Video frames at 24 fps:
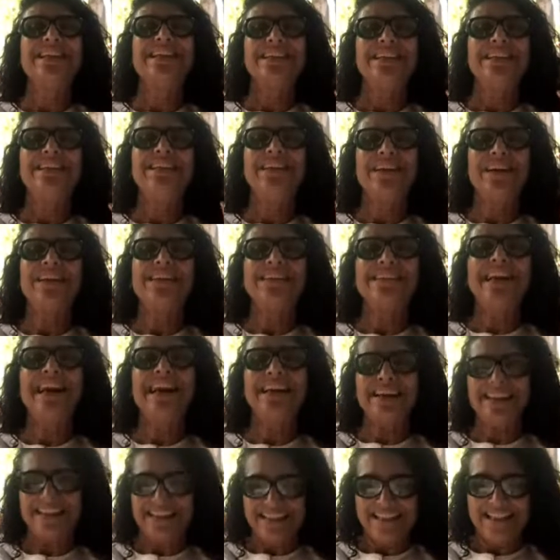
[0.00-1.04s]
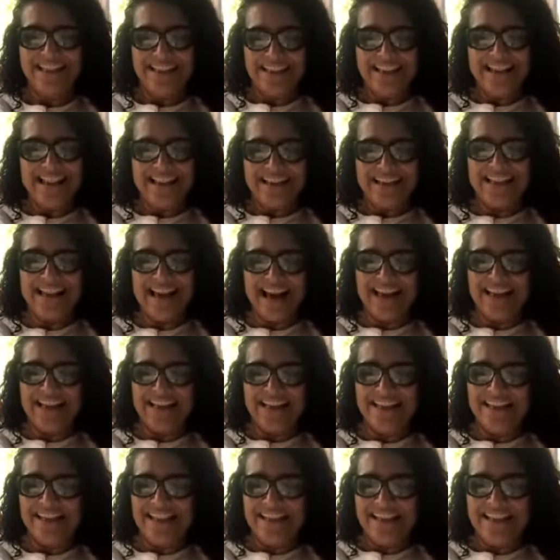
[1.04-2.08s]
Do you understand? Yeah.
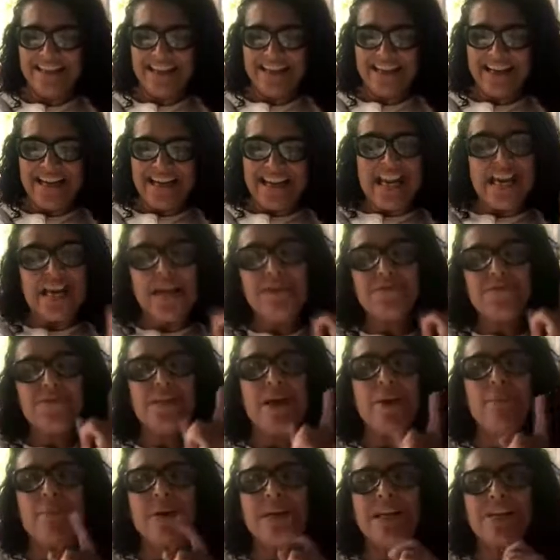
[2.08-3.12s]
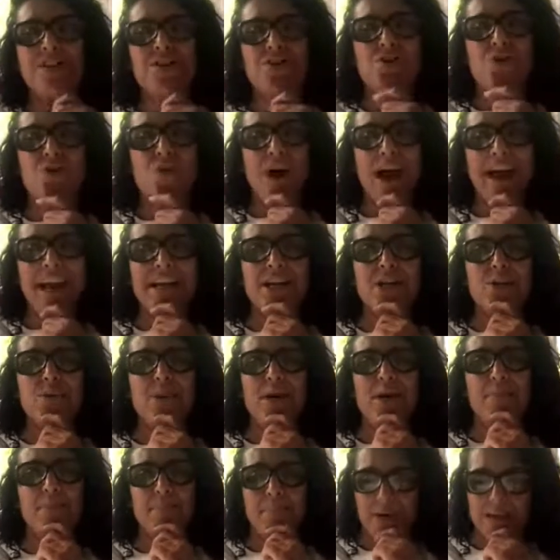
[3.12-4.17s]
If someone is trying to
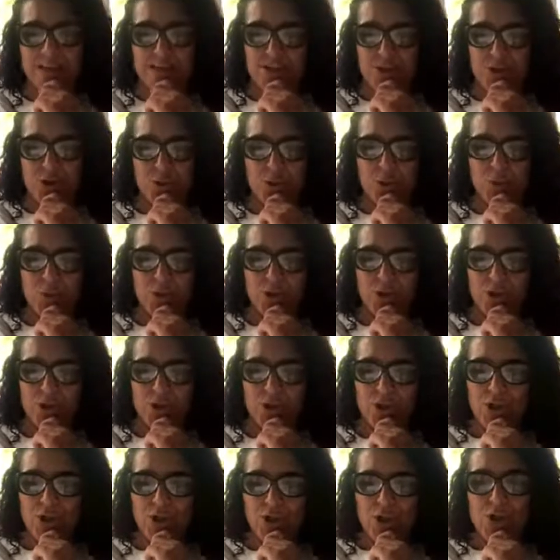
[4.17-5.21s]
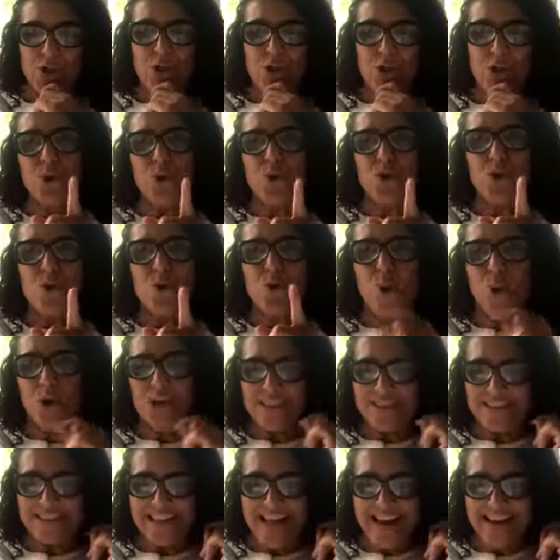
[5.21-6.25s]
impress you, don't you
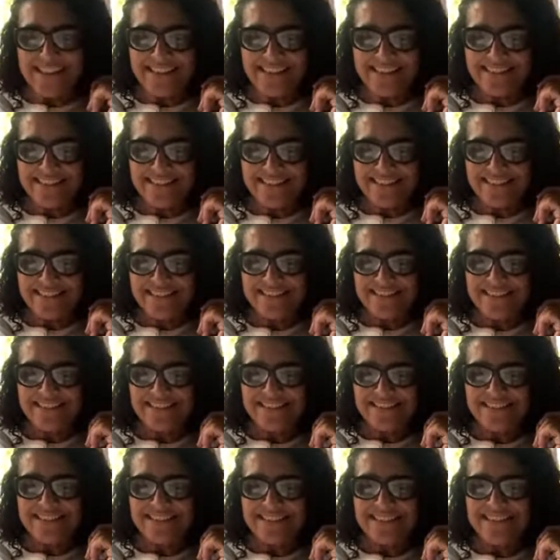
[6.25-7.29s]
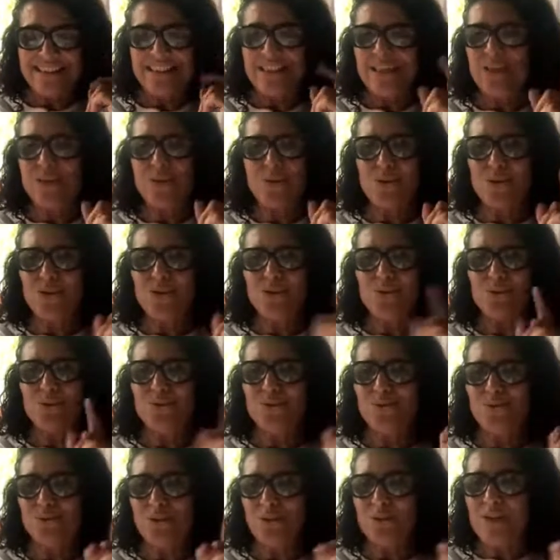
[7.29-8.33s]
notice that? Don't
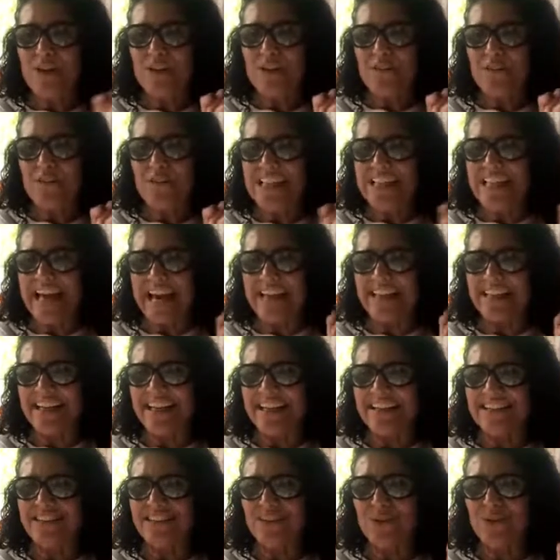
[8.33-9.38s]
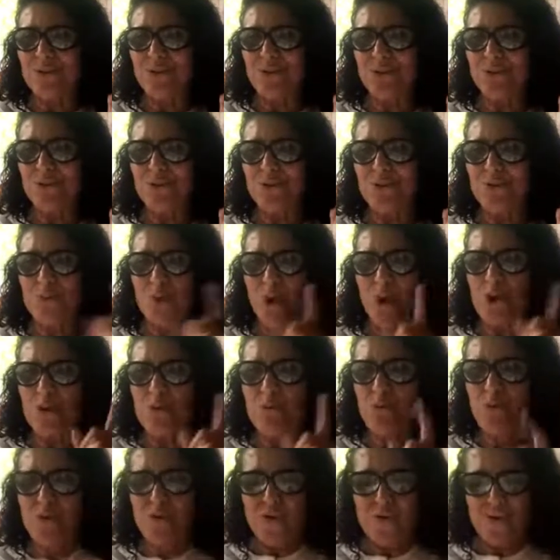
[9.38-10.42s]
you can feel that, na? Don't you? You want to
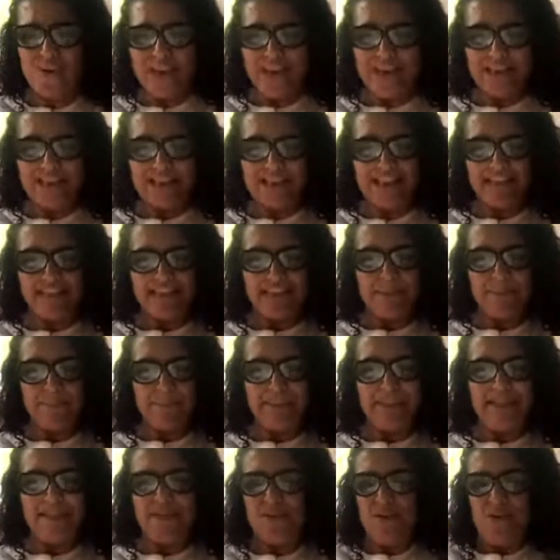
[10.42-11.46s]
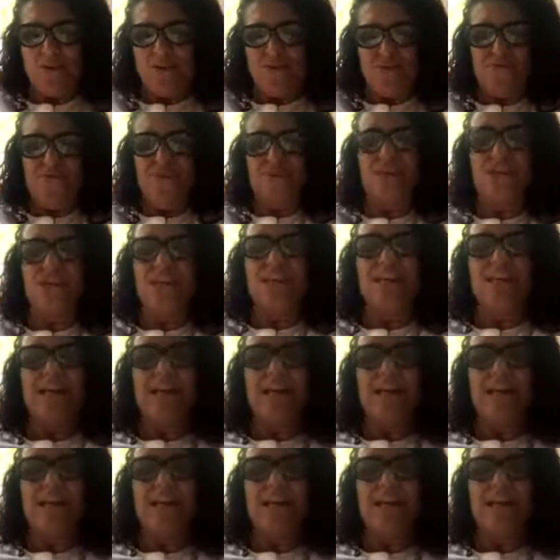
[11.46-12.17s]
move away. There's something, fishy.